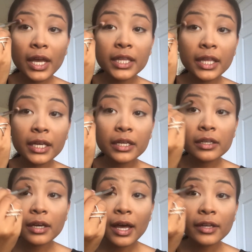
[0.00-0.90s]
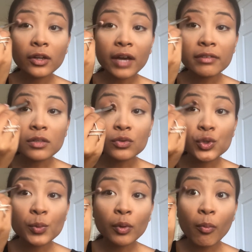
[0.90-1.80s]
and they, you know, have these
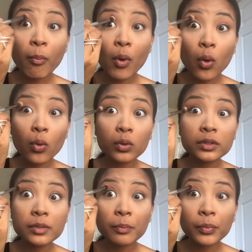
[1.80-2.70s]
super bold,